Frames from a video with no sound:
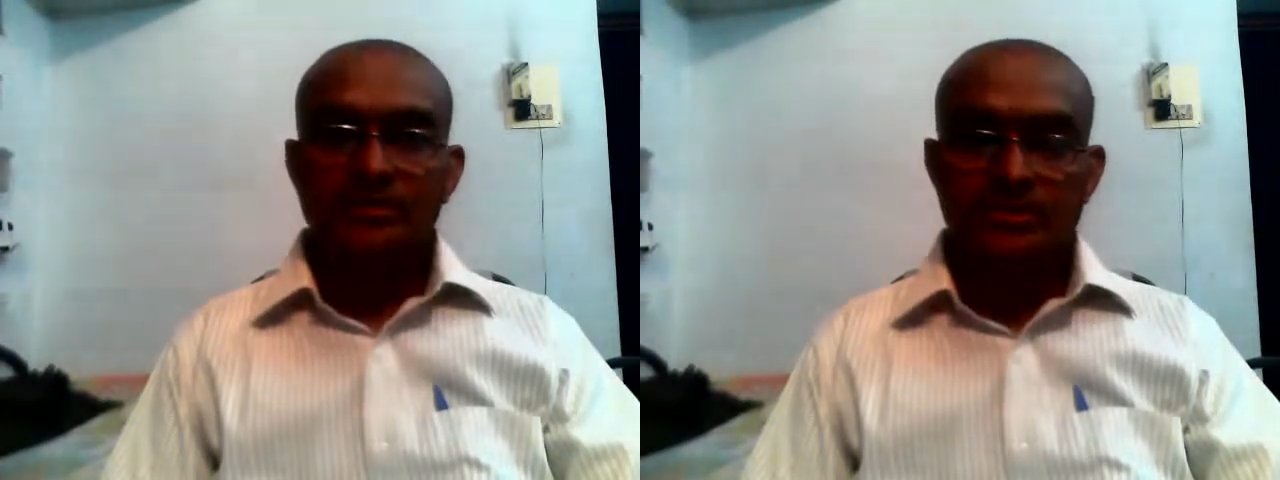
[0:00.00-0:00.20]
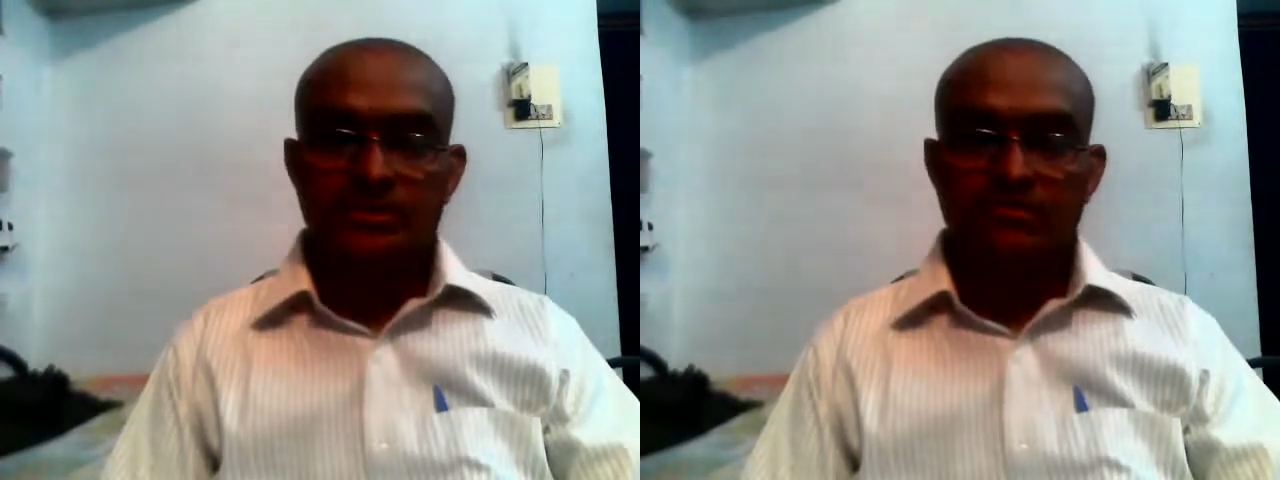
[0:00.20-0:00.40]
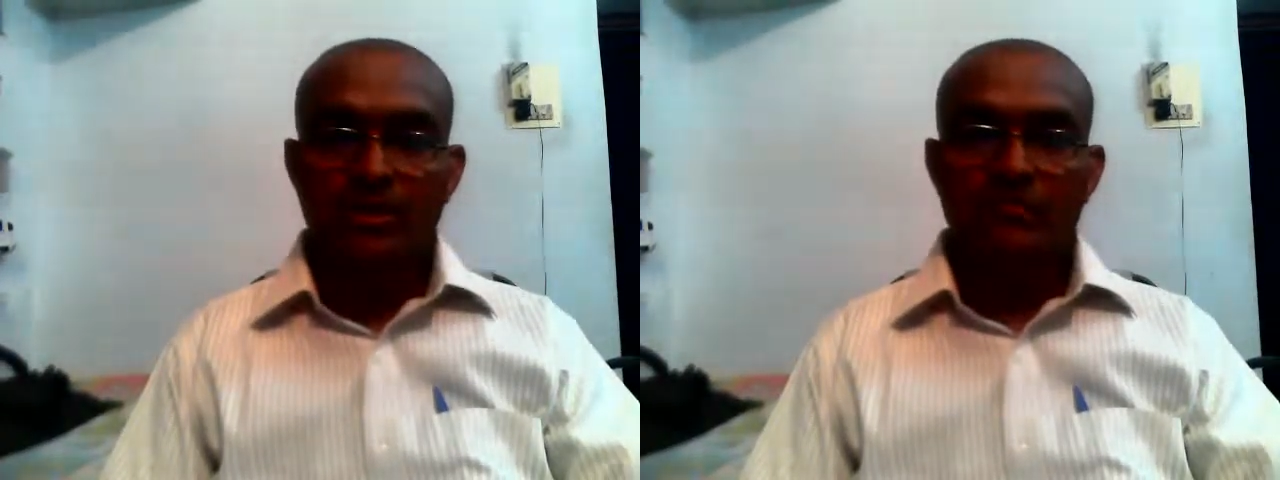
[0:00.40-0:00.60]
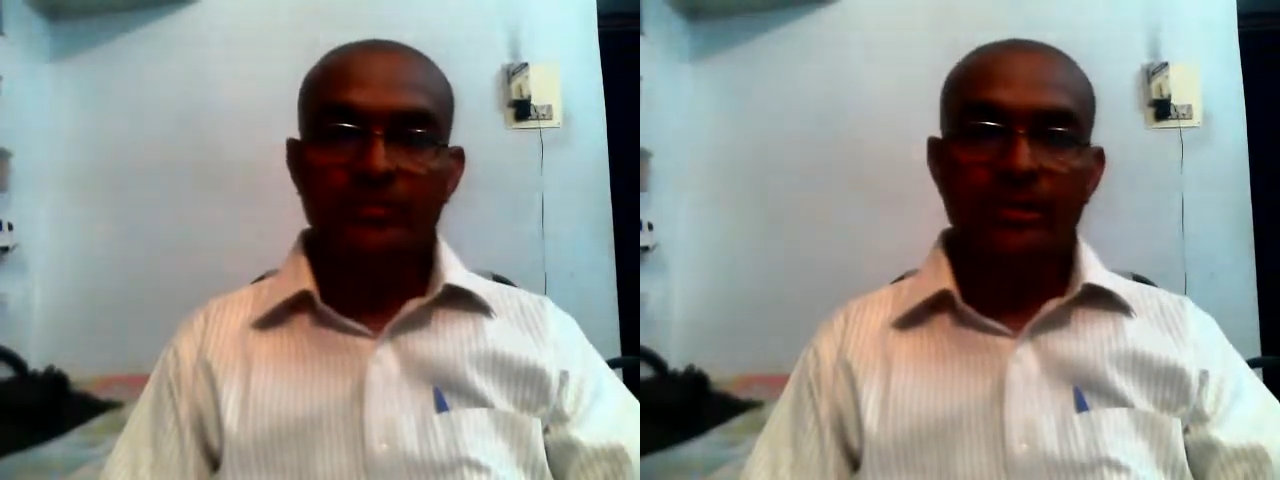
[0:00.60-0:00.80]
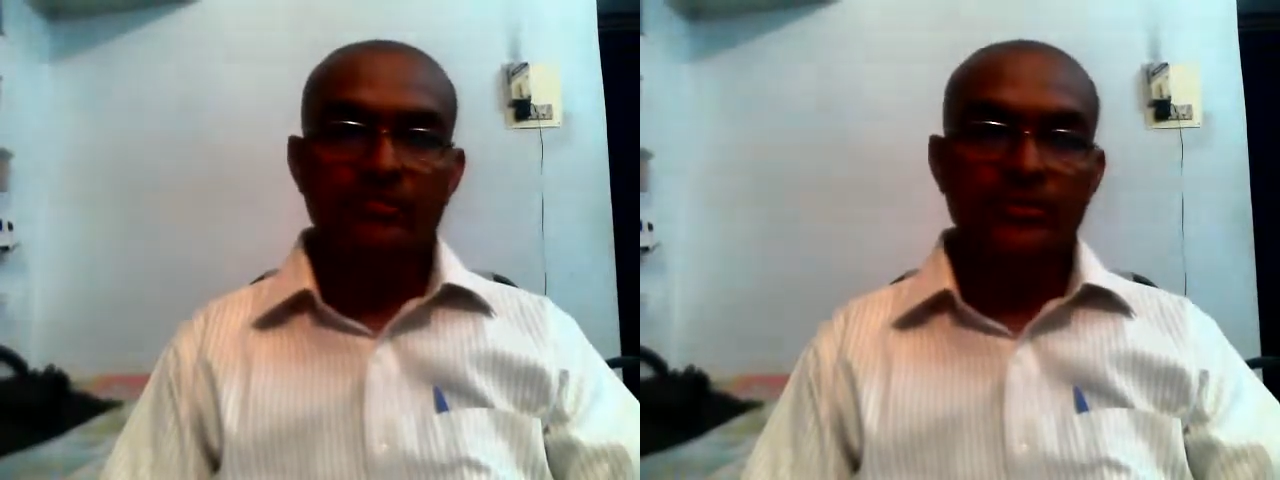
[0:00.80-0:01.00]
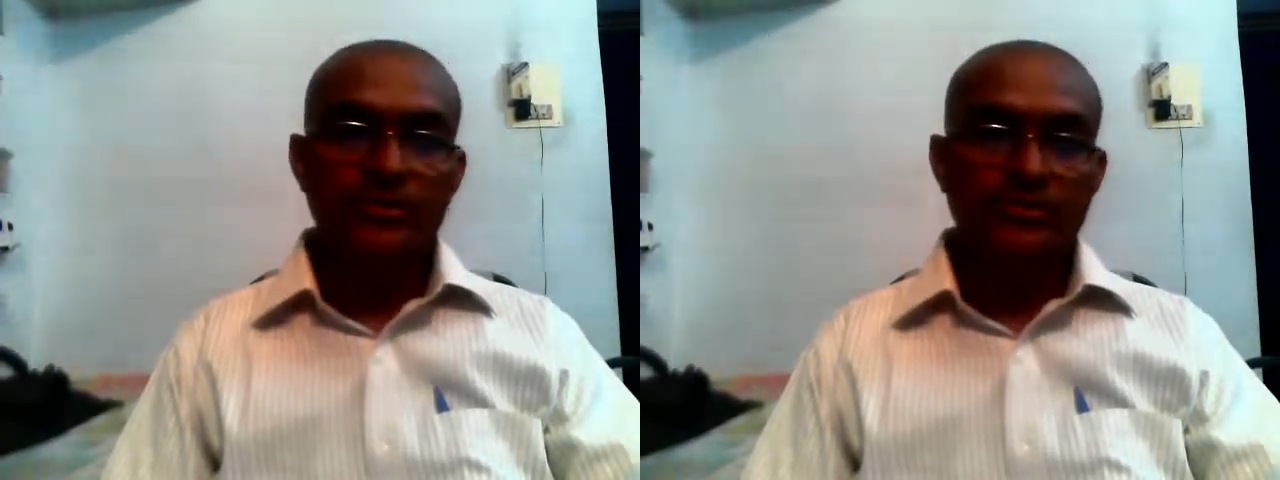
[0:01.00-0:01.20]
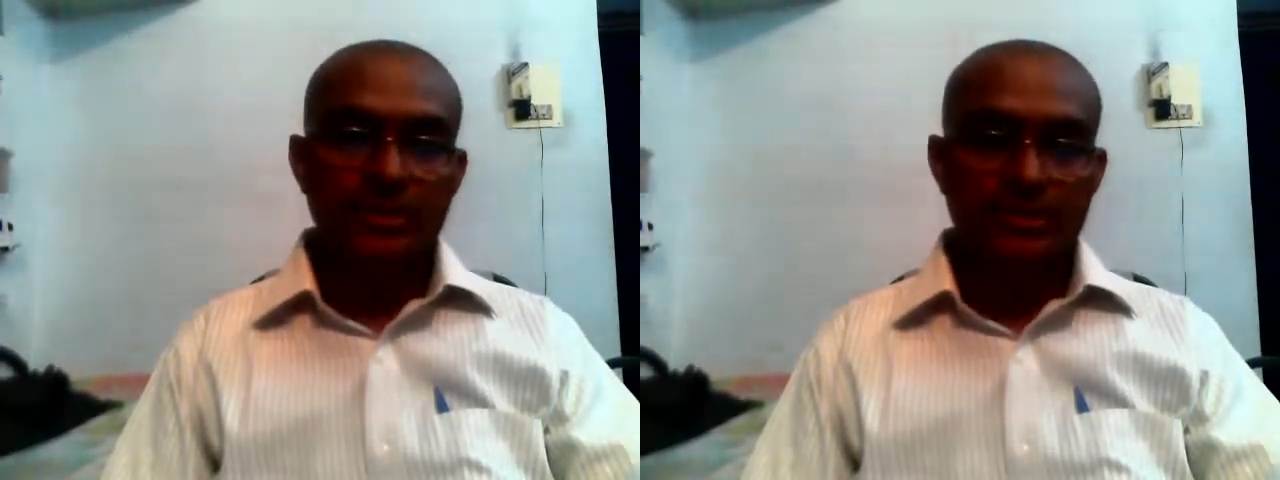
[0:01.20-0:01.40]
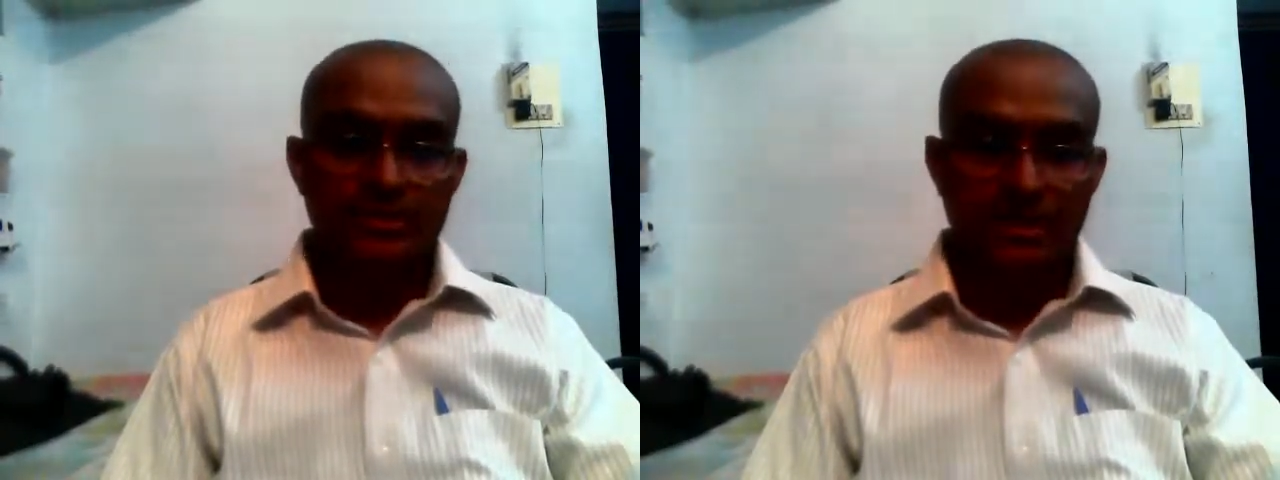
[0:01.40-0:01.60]
This is what we are going to
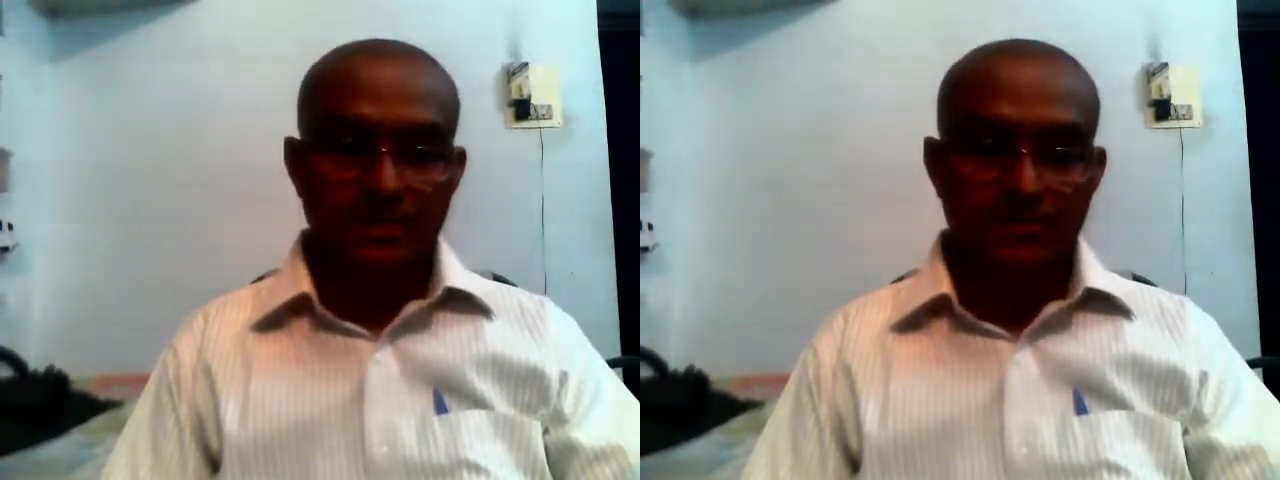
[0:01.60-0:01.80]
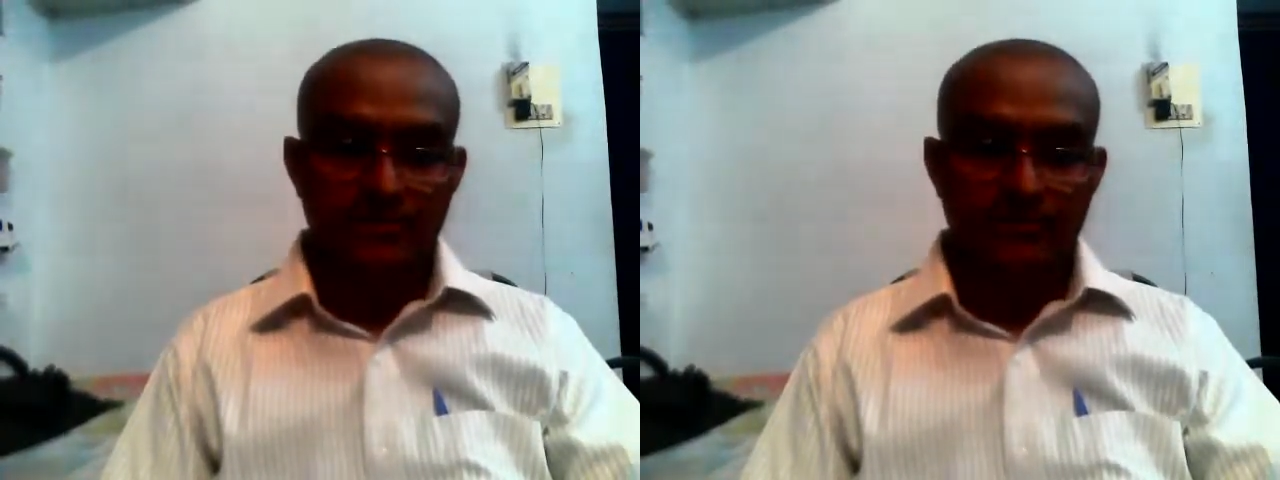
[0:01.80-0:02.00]
understand.